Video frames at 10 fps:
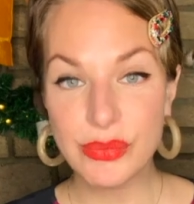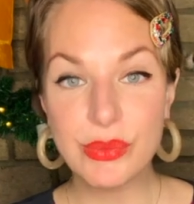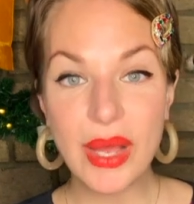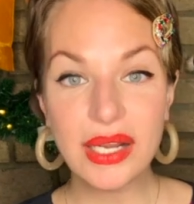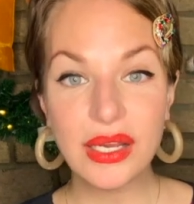
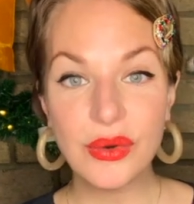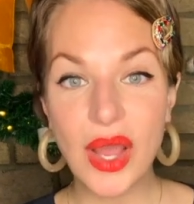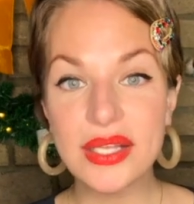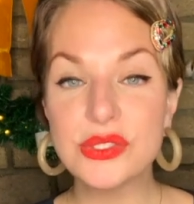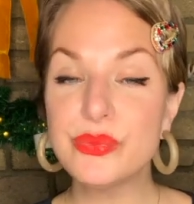Pomelo
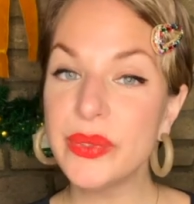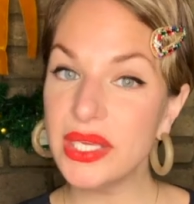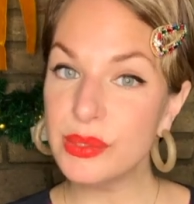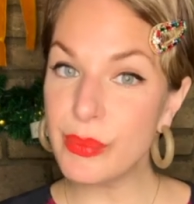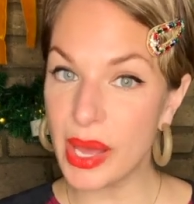and
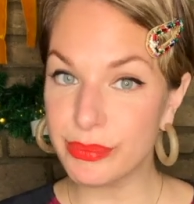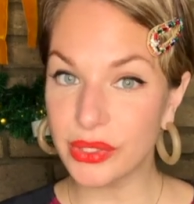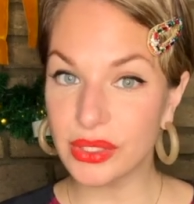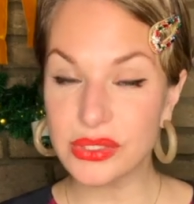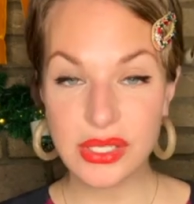Pink
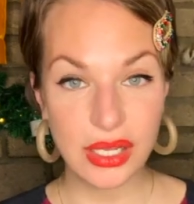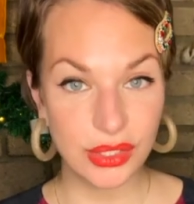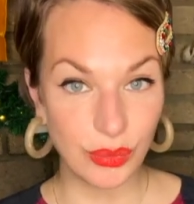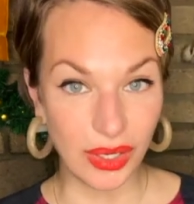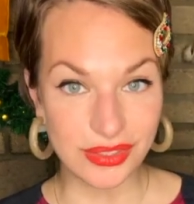Pepper
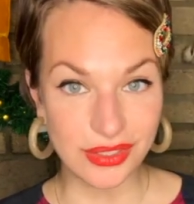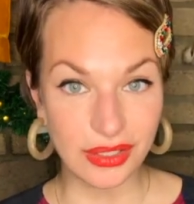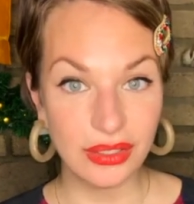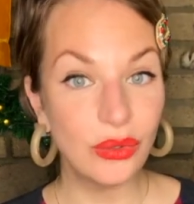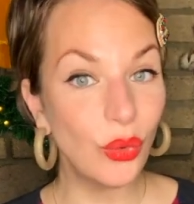Tonic Water,
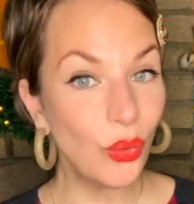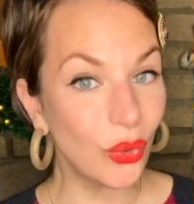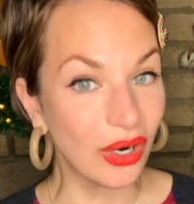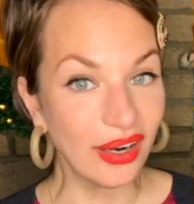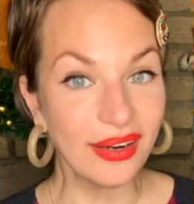
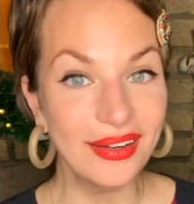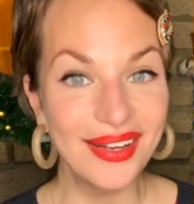or